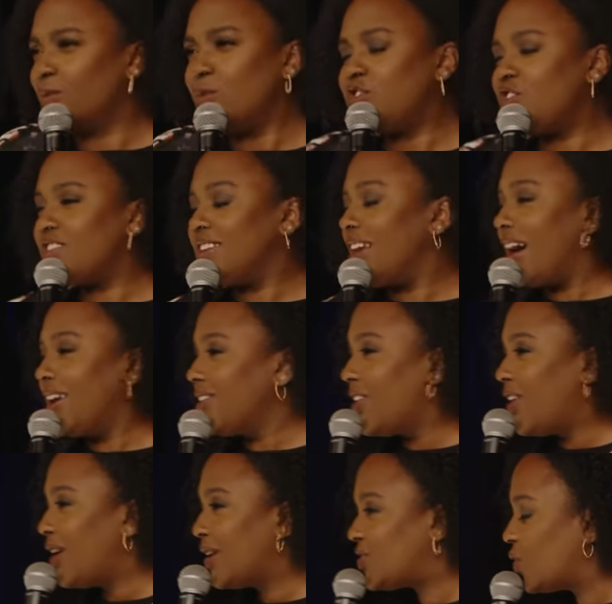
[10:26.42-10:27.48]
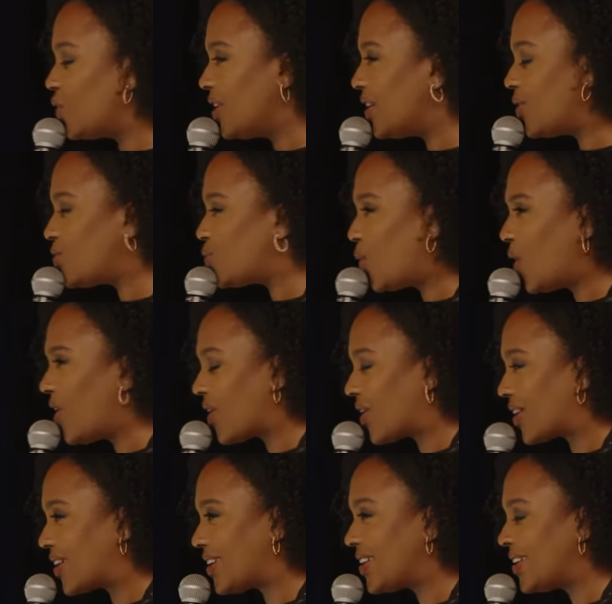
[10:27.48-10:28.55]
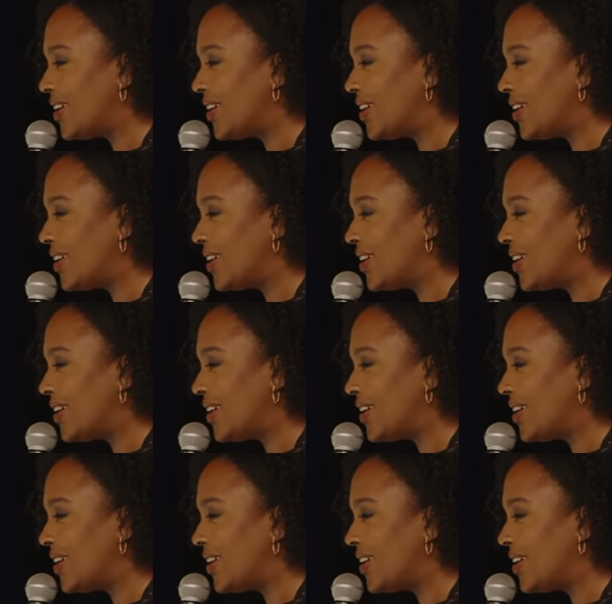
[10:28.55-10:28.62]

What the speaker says: Which is not at all how tornadoes work.